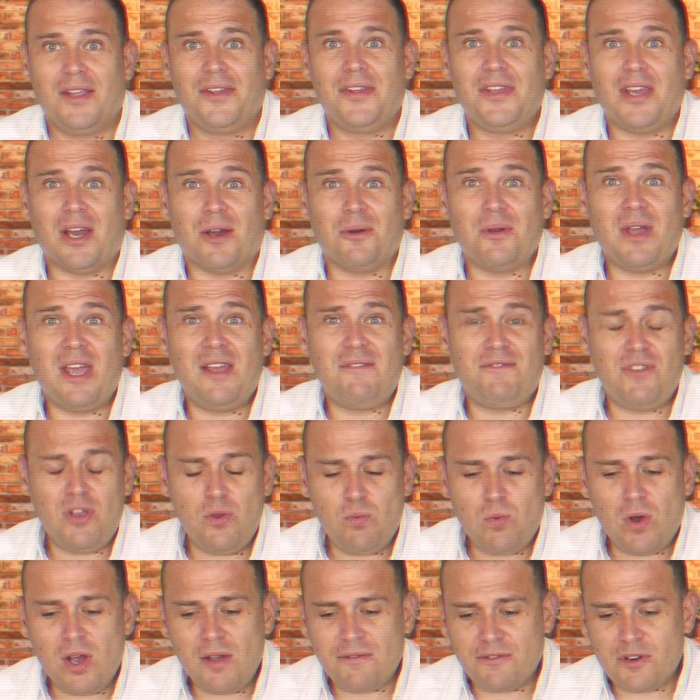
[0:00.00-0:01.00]
You know, if you
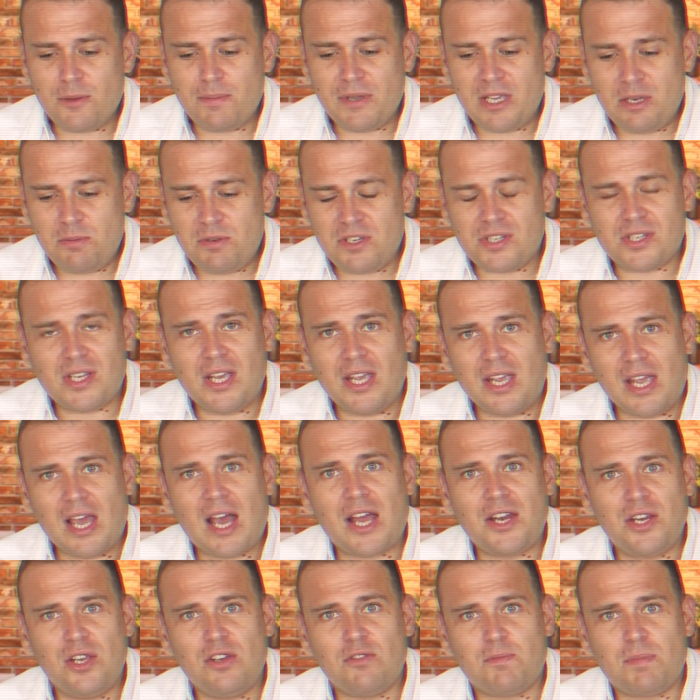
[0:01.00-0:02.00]
work for the BBC
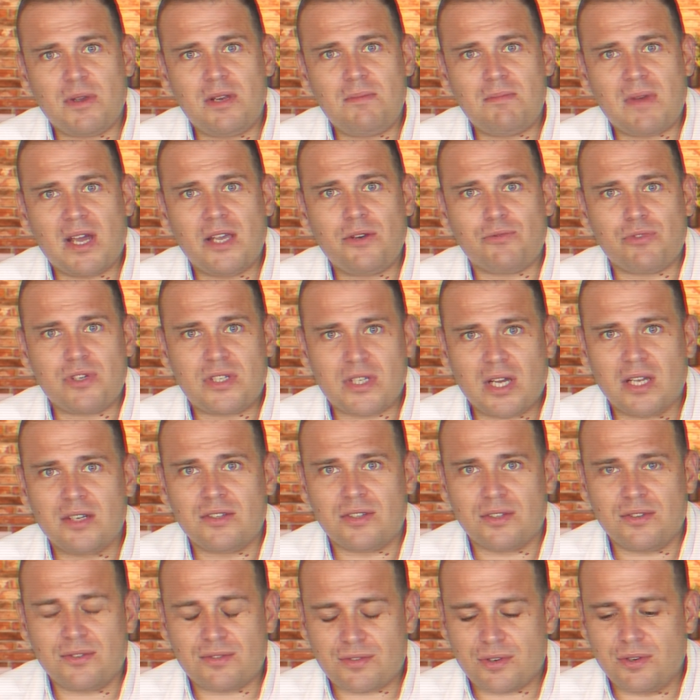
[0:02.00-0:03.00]
and you've been made
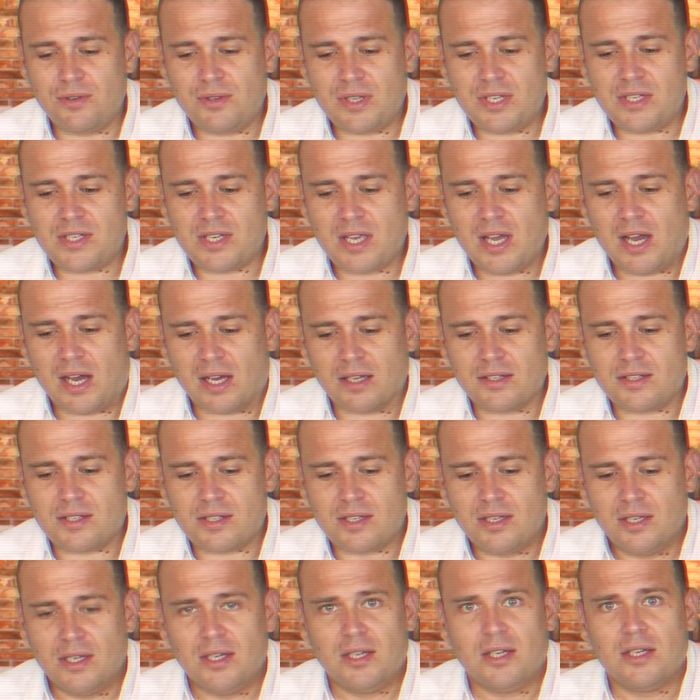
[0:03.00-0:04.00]
redundant through these cuts,
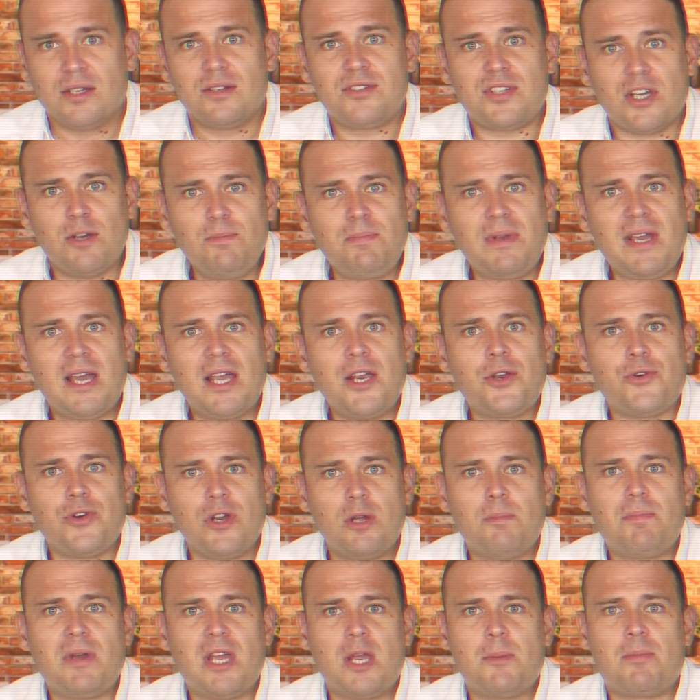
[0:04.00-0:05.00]
don't be angry
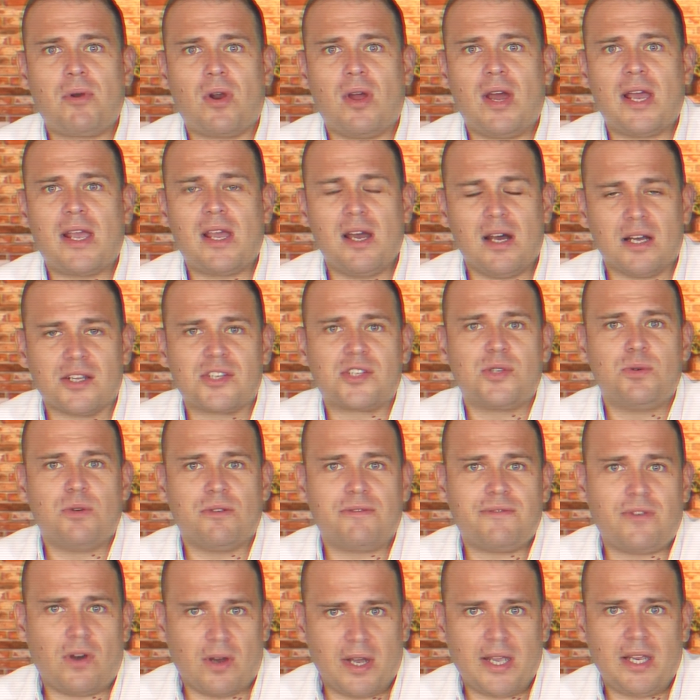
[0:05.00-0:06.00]
at people like us who are
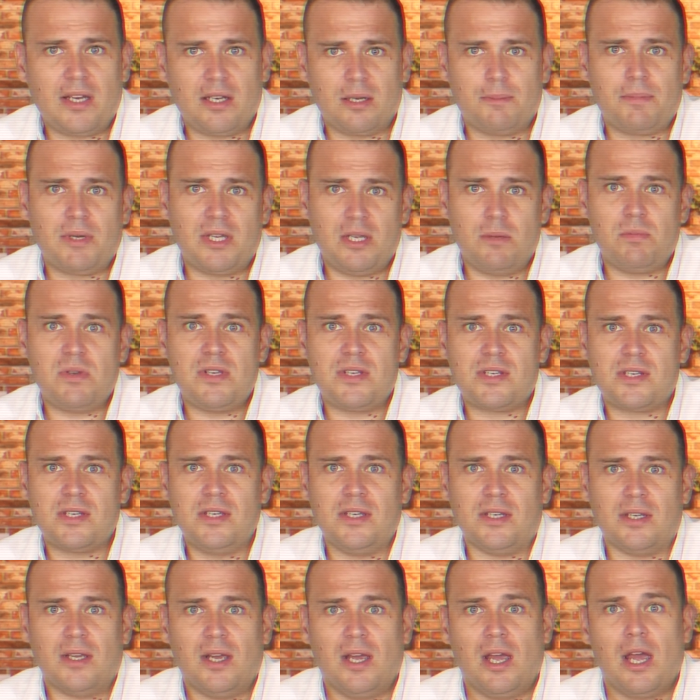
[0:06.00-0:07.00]
fighting the
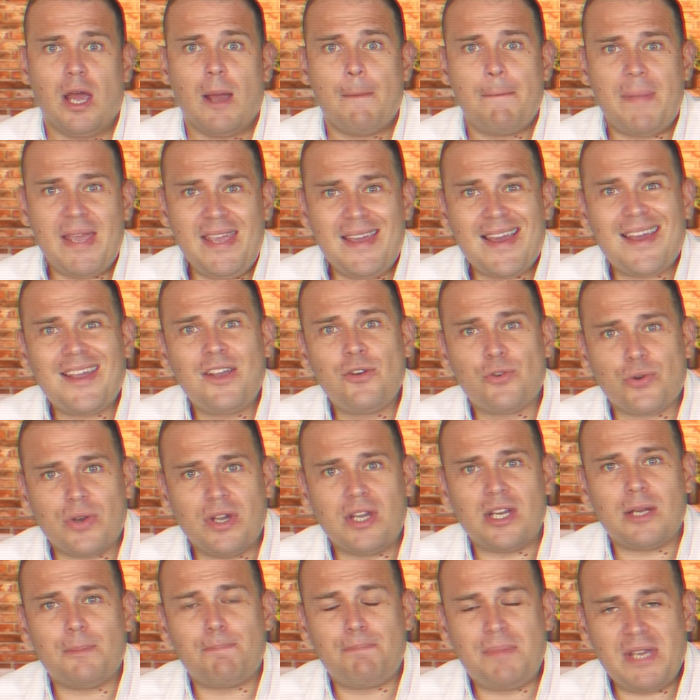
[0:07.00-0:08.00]
BBC. Be angry
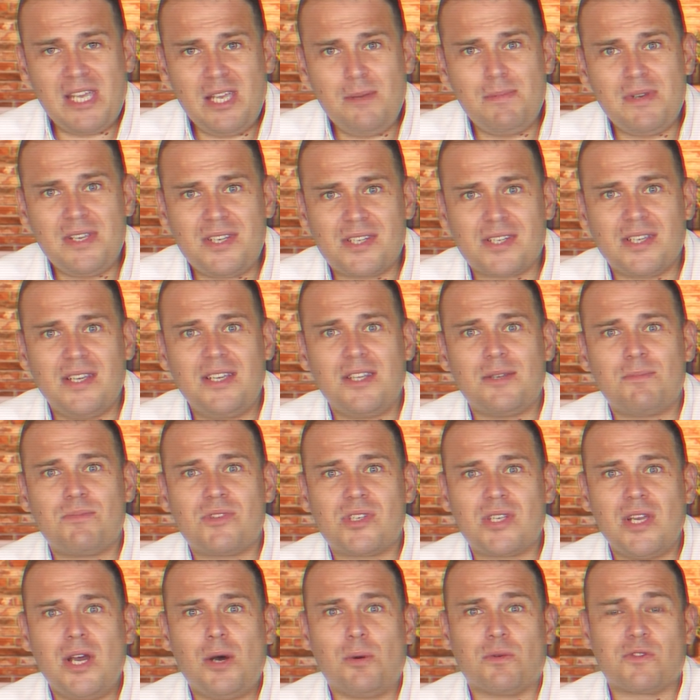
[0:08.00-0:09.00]
at the BBC
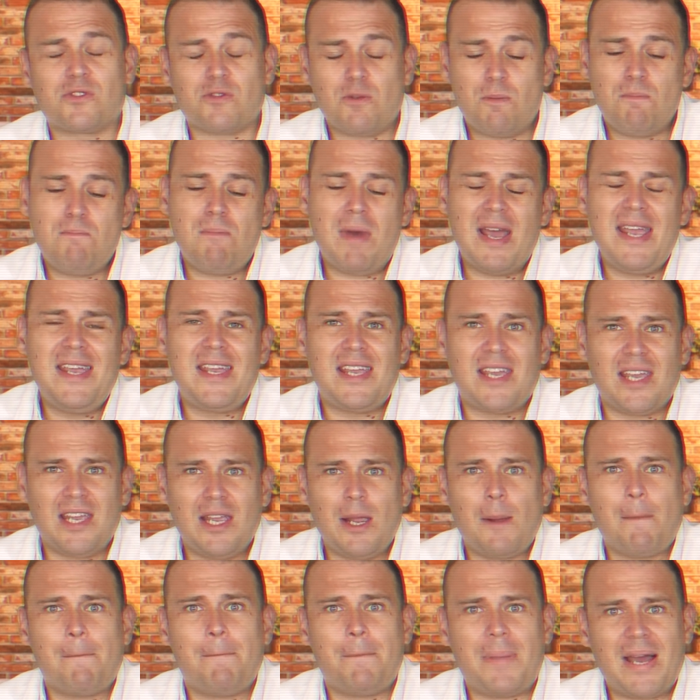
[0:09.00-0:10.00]
themselves for
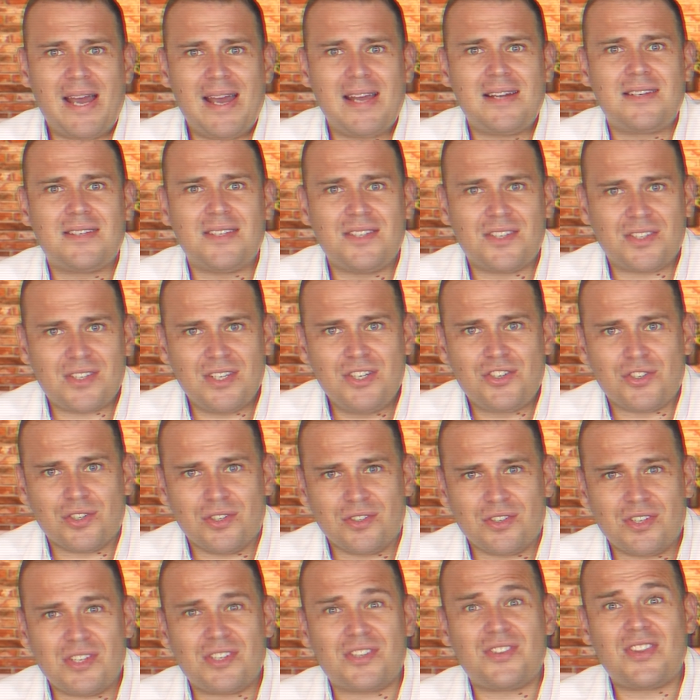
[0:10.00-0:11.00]
making bad
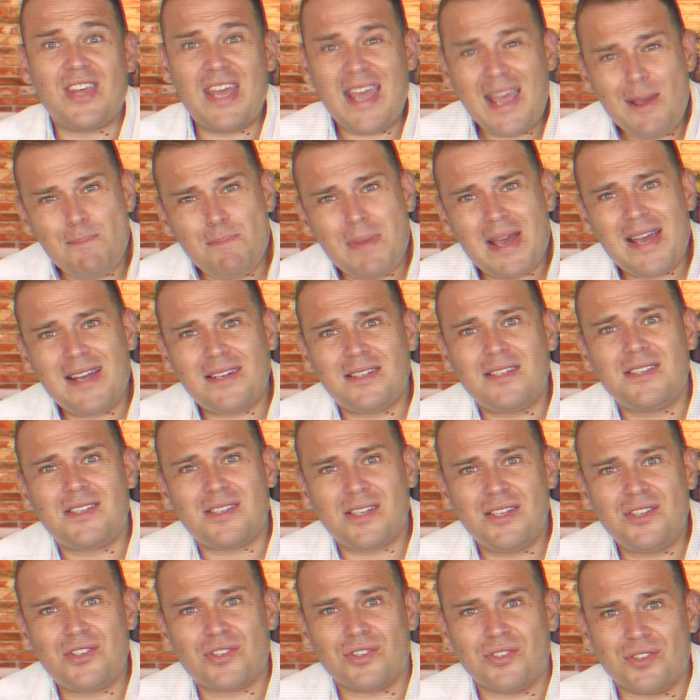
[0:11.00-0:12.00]
decisions. It's their bad
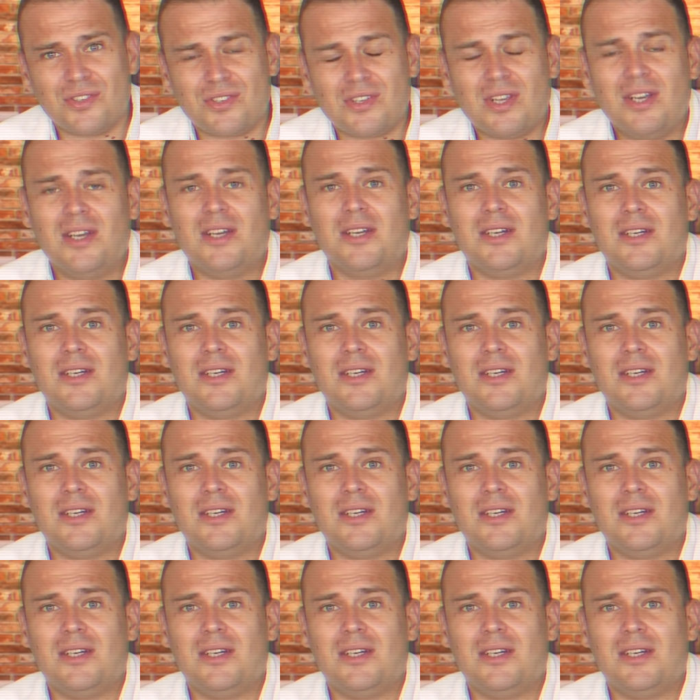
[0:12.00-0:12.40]
decisions.